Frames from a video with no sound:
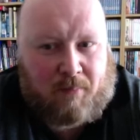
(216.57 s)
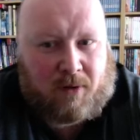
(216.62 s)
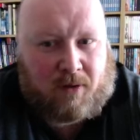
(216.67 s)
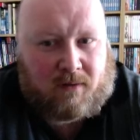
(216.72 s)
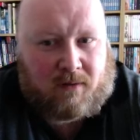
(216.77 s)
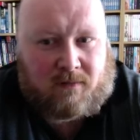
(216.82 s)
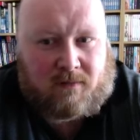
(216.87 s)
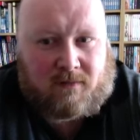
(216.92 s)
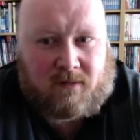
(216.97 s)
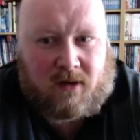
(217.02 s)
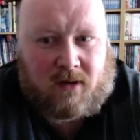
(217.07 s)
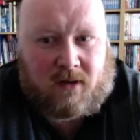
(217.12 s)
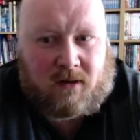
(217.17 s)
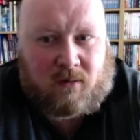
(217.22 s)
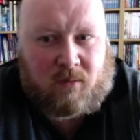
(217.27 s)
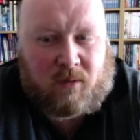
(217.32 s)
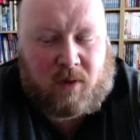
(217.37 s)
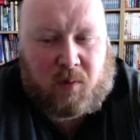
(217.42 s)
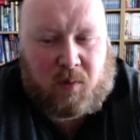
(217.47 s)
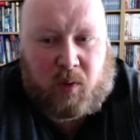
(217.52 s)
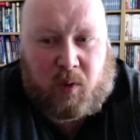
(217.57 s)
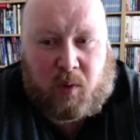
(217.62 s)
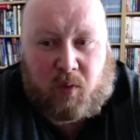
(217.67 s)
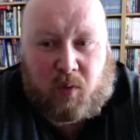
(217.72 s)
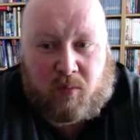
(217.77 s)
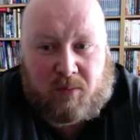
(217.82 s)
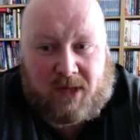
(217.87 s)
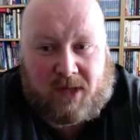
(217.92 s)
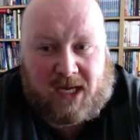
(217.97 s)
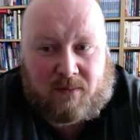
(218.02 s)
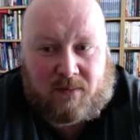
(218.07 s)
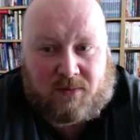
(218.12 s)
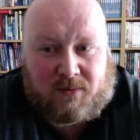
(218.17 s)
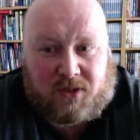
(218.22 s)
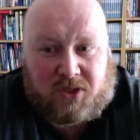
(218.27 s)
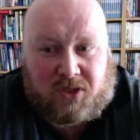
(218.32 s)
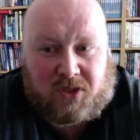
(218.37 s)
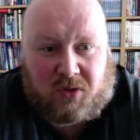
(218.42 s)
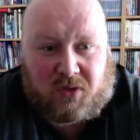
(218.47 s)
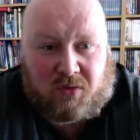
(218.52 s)
But certainly we wouldn't be able to
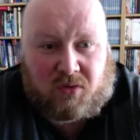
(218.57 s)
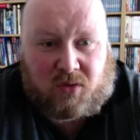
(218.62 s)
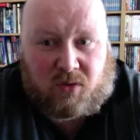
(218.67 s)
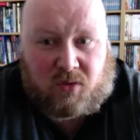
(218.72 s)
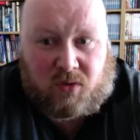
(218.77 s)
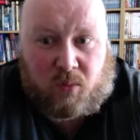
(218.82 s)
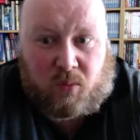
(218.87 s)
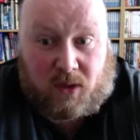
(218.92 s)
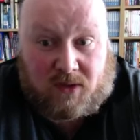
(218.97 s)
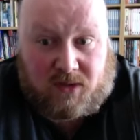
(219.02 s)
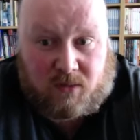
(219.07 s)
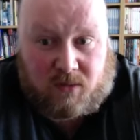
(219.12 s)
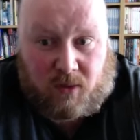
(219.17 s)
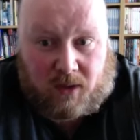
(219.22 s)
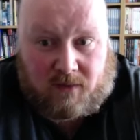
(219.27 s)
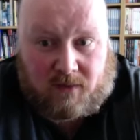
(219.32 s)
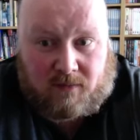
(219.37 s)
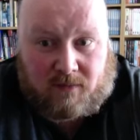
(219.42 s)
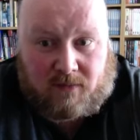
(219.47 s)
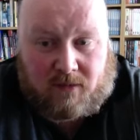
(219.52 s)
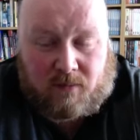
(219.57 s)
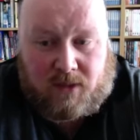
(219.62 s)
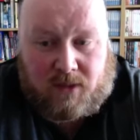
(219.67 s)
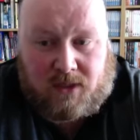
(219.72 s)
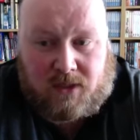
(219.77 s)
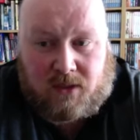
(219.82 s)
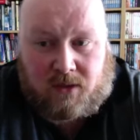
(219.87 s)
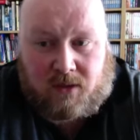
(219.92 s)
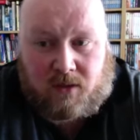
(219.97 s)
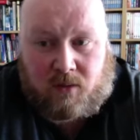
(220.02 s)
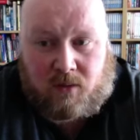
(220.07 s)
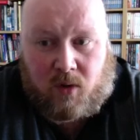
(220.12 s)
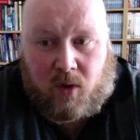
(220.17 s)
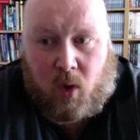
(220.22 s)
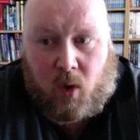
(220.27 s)
do the one-to-ones that we do.